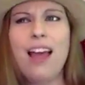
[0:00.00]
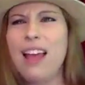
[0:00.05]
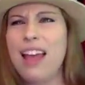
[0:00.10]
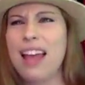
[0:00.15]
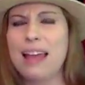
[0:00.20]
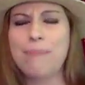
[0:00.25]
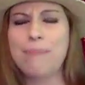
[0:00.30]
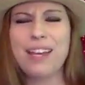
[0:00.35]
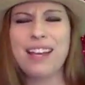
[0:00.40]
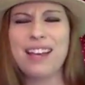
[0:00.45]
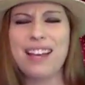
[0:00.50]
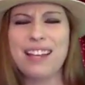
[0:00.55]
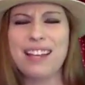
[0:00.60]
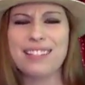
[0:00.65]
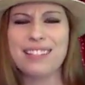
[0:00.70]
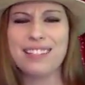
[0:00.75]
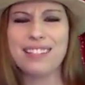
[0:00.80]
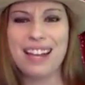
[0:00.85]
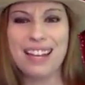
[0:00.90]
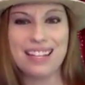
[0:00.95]
And
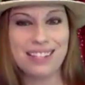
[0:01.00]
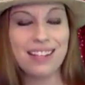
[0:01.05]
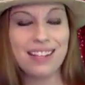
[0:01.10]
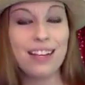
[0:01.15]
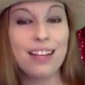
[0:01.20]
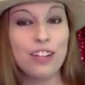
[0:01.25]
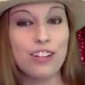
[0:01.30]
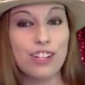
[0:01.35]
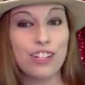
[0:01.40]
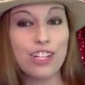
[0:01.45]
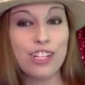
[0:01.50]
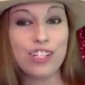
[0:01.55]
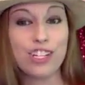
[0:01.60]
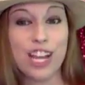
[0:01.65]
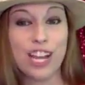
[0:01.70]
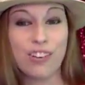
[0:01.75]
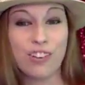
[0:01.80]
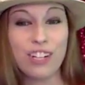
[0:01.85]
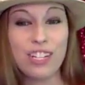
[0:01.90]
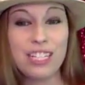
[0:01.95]
P.S., guys, just in
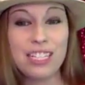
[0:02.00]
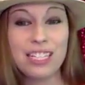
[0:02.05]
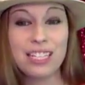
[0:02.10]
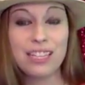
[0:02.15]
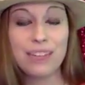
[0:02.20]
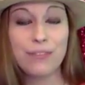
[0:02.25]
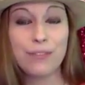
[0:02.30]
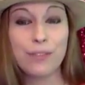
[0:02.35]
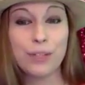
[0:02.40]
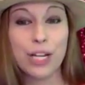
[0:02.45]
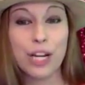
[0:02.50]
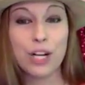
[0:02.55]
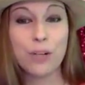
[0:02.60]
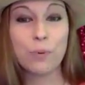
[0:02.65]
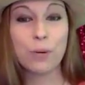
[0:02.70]
general, flares